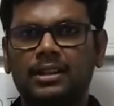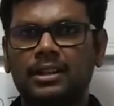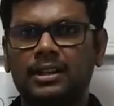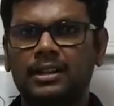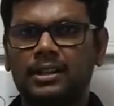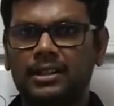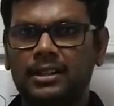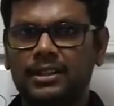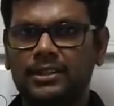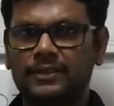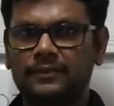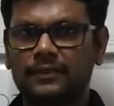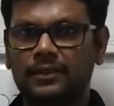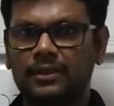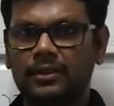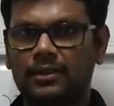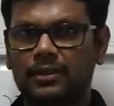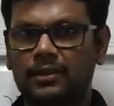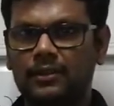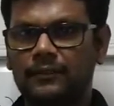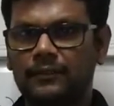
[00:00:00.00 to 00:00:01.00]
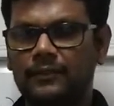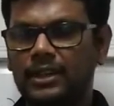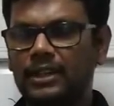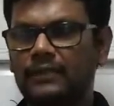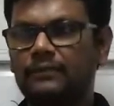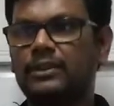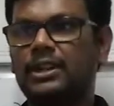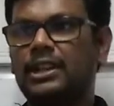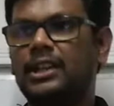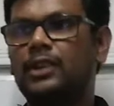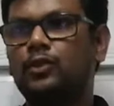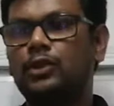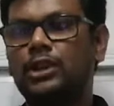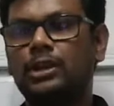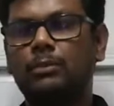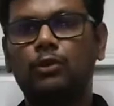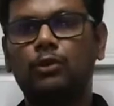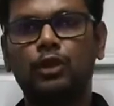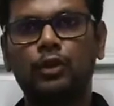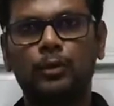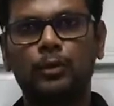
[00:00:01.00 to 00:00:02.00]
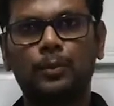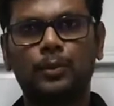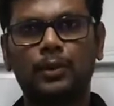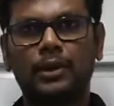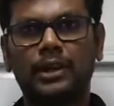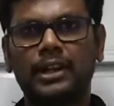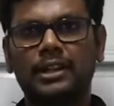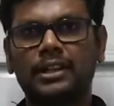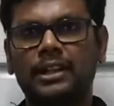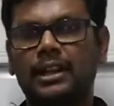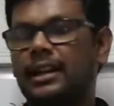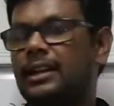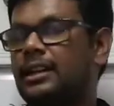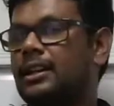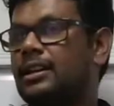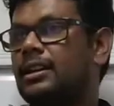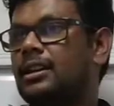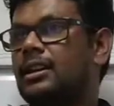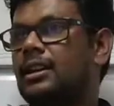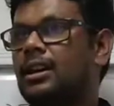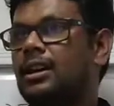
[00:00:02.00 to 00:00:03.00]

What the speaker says: He is feeling very good about your product and